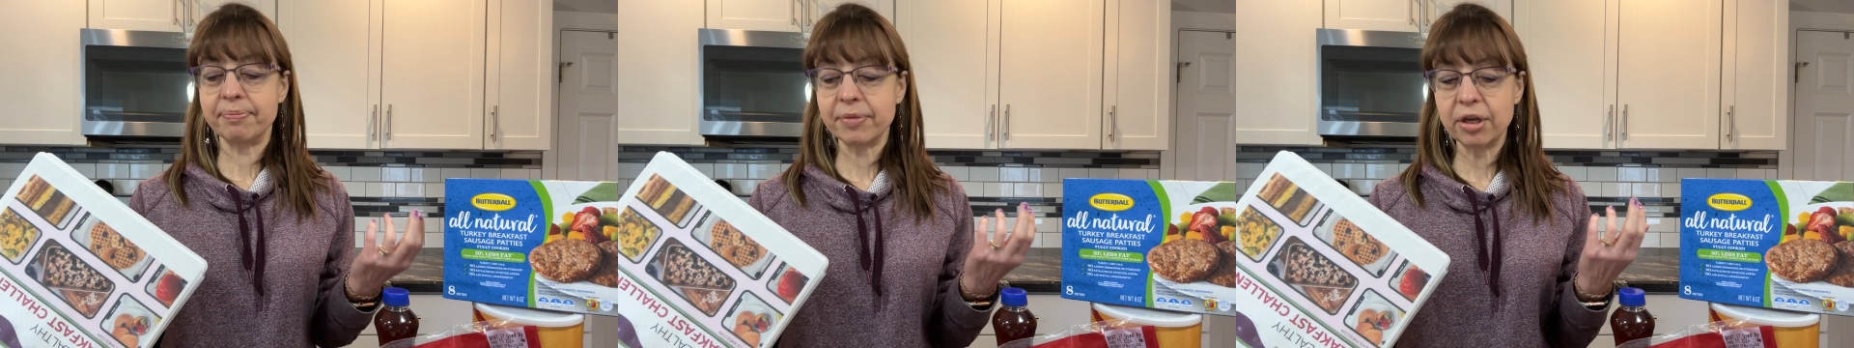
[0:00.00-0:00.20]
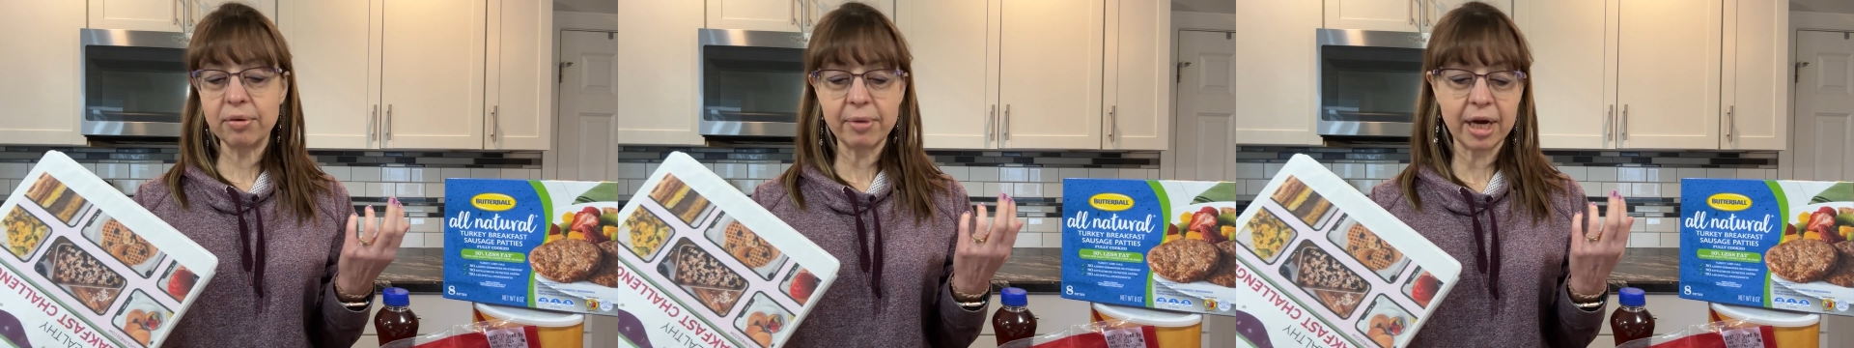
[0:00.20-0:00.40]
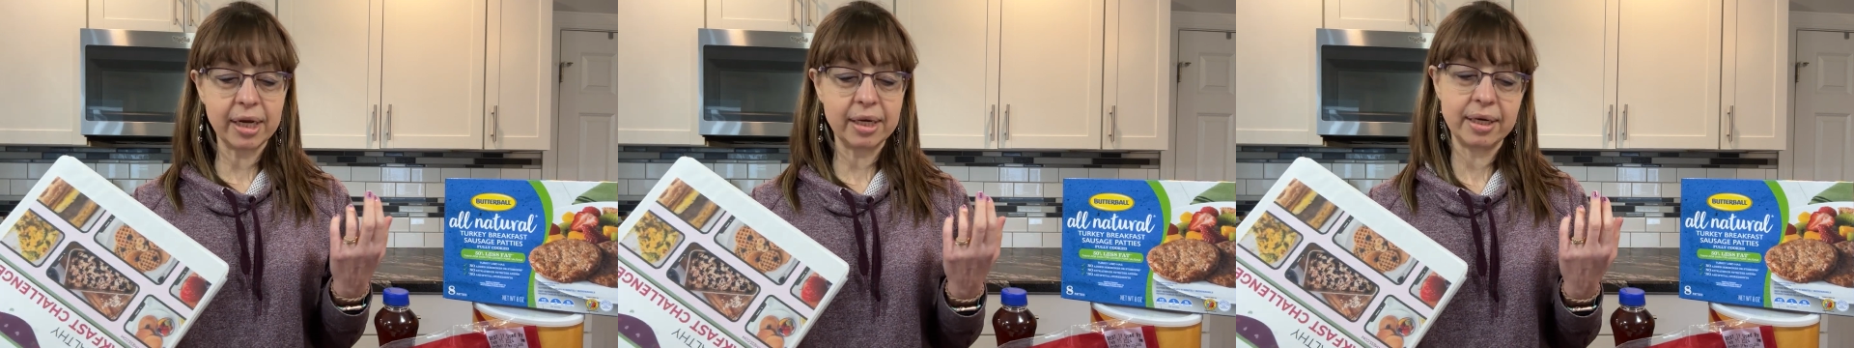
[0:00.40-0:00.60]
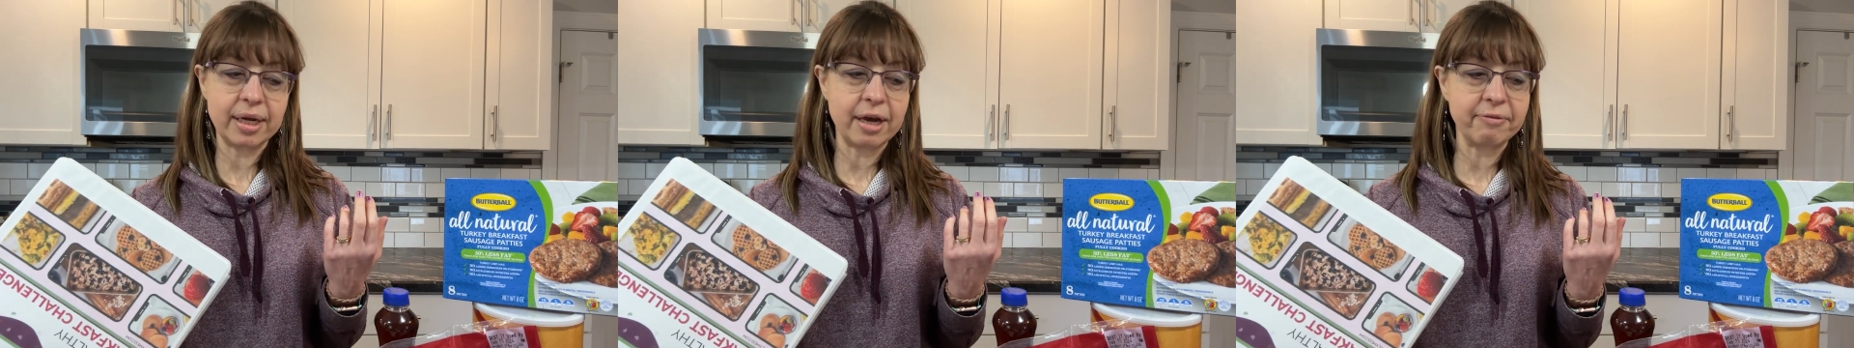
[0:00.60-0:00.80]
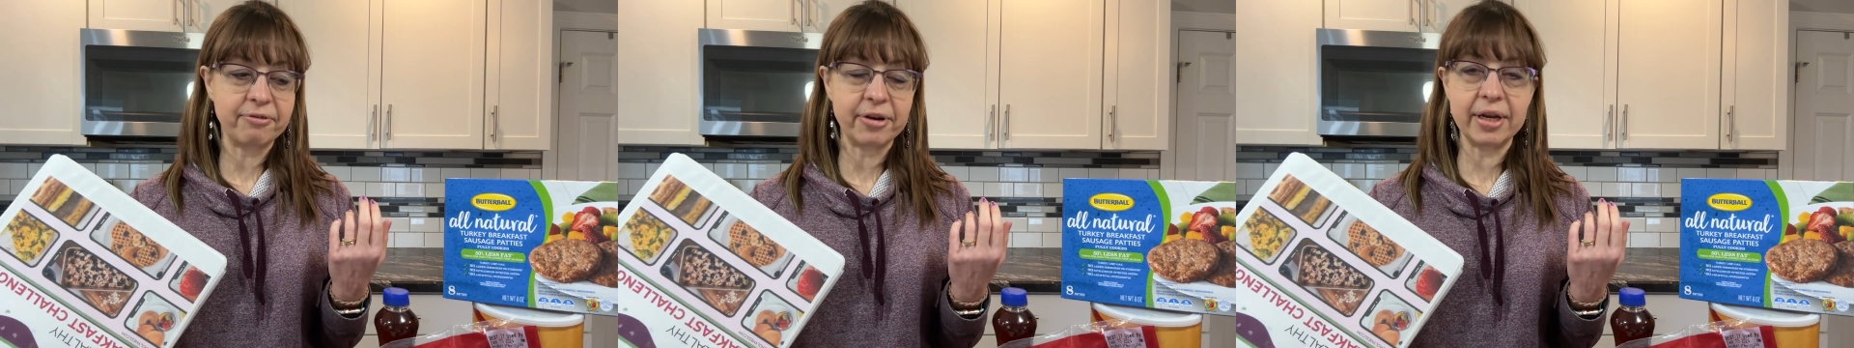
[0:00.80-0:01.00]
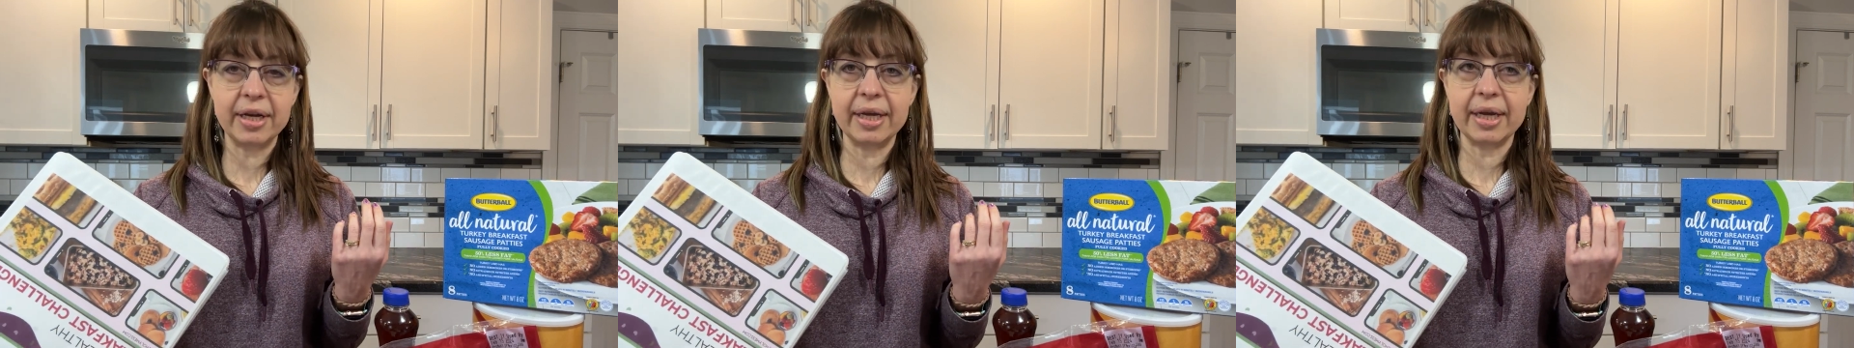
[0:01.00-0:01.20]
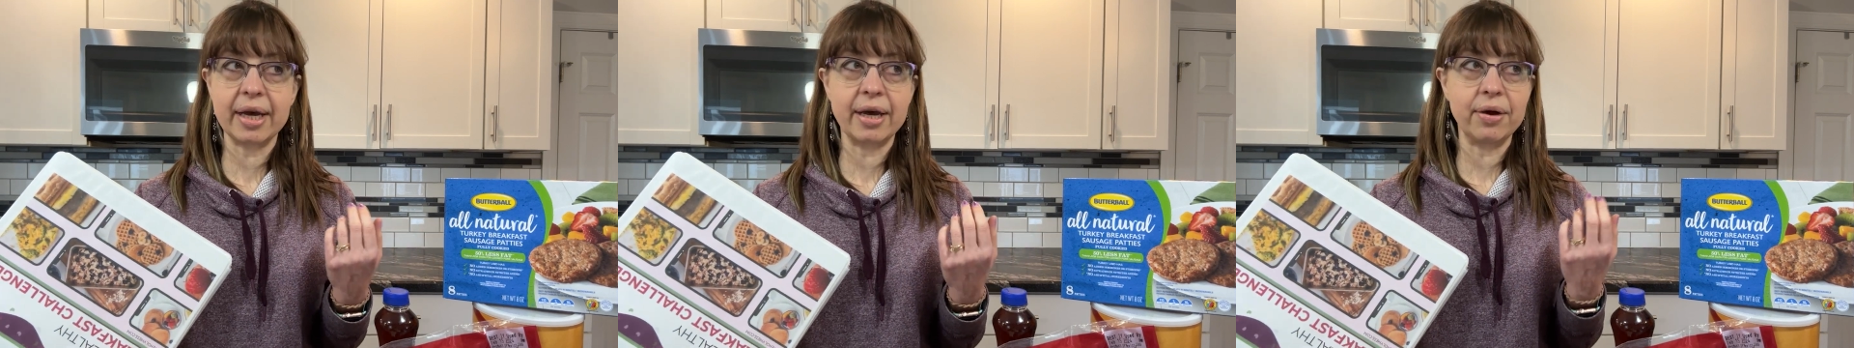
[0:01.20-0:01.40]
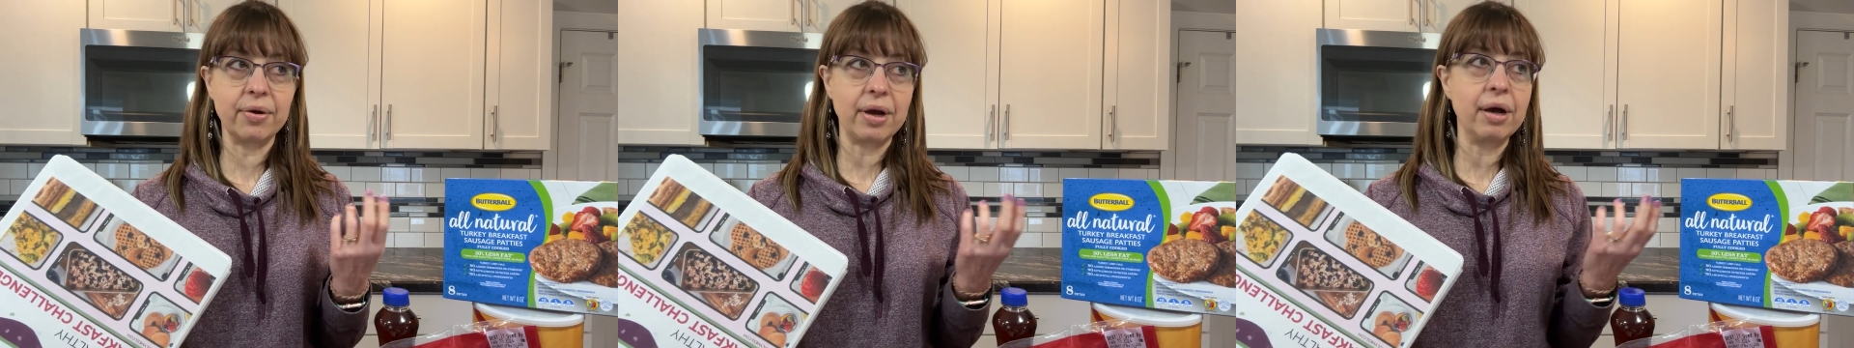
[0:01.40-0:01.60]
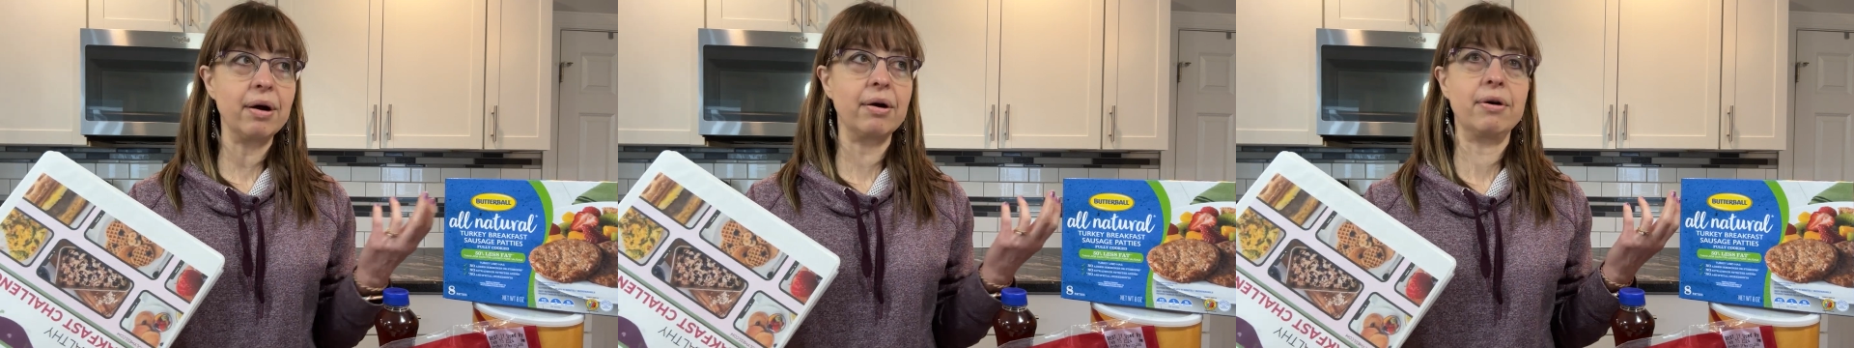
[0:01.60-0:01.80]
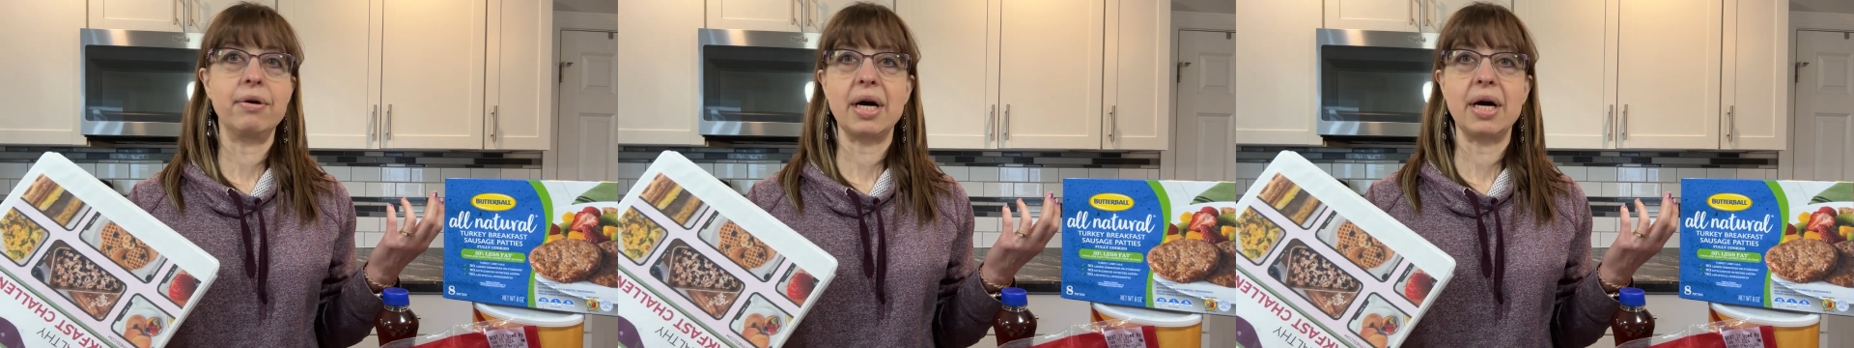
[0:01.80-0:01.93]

You might end up finding out, oh,